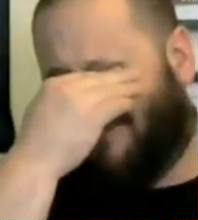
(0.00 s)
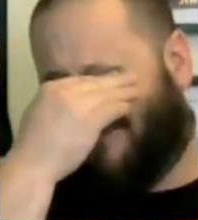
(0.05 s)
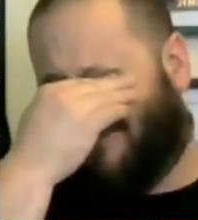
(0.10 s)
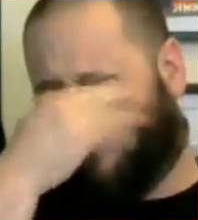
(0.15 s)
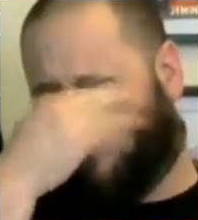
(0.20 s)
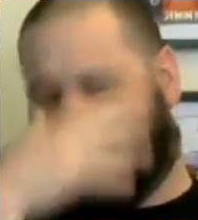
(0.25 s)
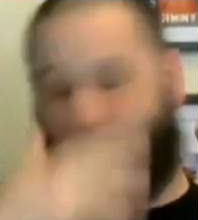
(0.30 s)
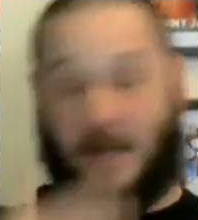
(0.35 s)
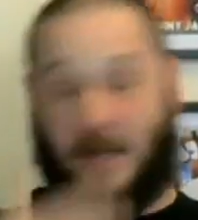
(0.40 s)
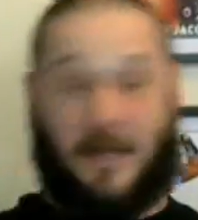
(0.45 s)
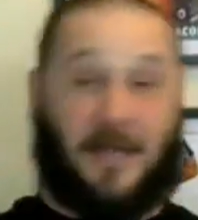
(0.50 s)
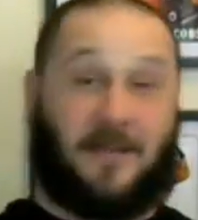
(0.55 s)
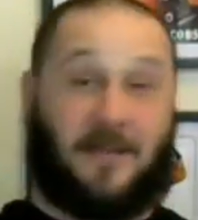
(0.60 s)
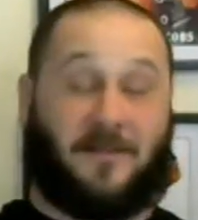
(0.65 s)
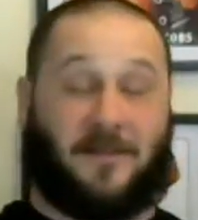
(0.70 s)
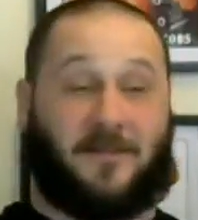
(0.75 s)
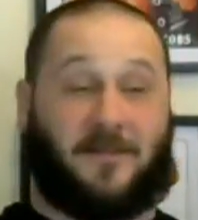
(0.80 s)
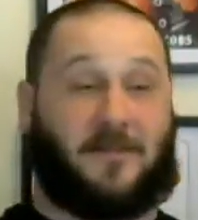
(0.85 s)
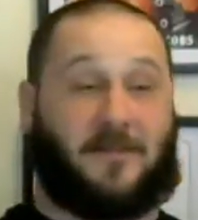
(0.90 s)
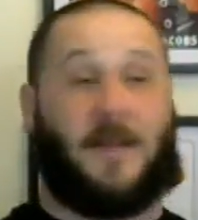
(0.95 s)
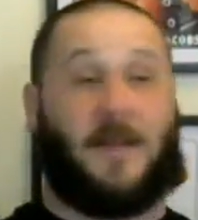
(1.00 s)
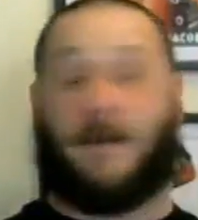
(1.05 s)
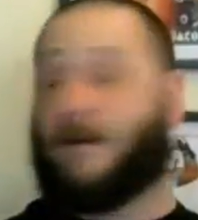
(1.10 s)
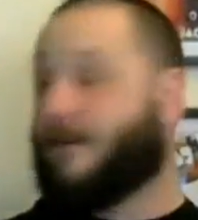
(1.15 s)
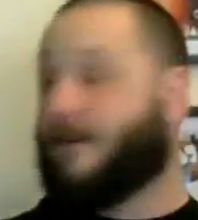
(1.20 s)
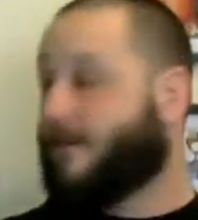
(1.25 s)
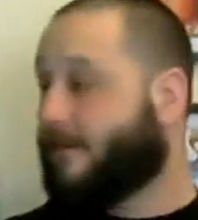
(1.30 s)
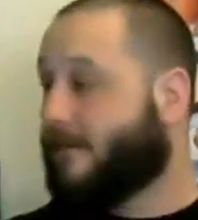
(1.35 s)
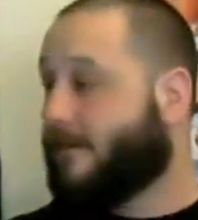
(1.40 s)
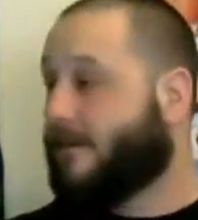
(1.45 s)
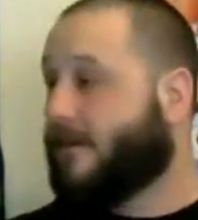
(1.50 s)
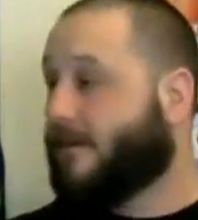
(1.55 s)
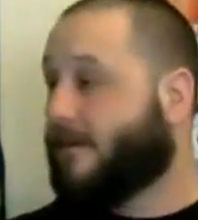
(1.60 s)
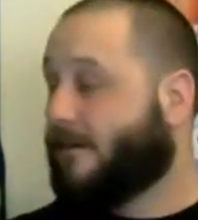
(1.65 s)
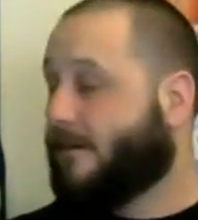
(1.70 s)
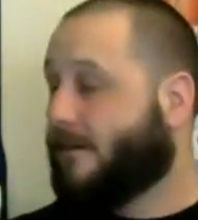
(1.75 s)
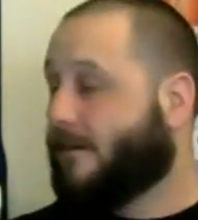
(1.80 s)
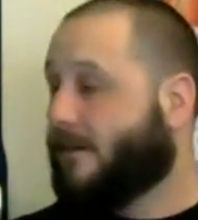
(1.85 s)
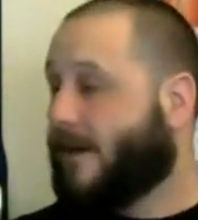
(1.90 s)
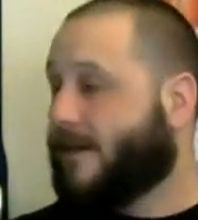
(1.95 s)
But he's a Singh.
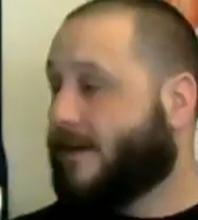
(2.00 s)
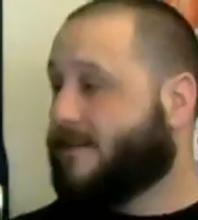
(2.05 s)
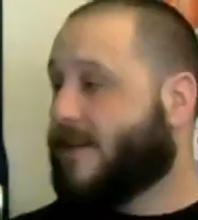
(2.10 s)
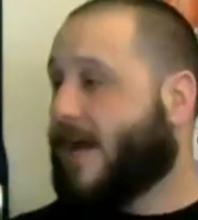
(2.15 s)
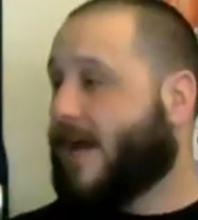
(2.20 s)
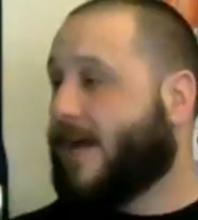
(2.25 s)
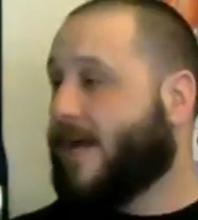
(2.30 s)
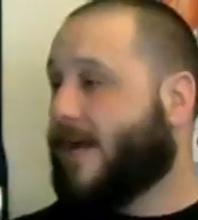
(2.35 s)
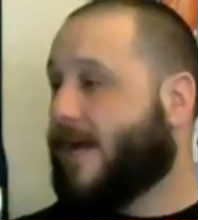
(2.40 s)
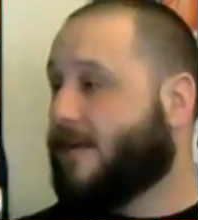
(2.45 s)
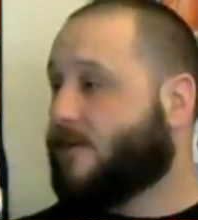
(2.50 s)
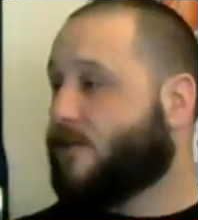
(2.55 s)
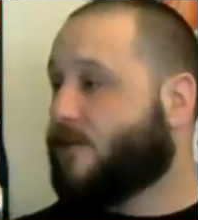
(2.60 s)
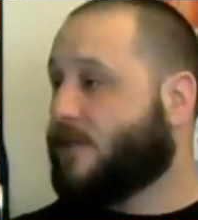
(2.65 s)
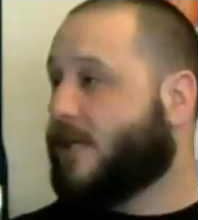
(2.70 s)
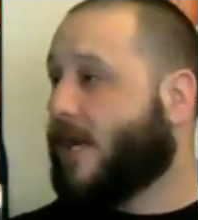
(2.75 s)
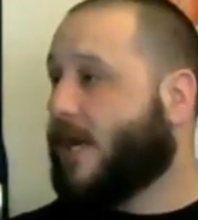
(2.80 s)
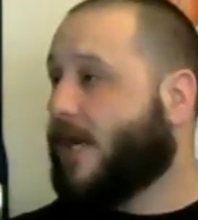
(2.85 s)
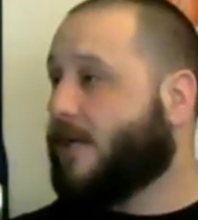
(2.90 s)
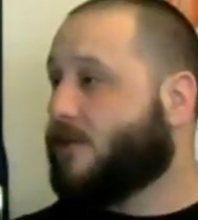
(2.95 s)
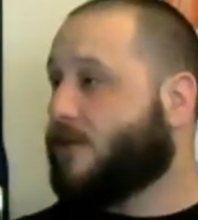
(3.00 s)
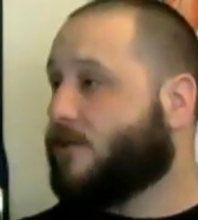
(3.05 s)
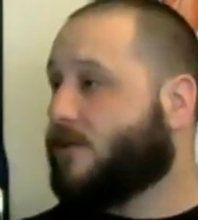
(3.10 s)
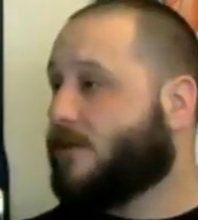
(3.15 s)
Singh.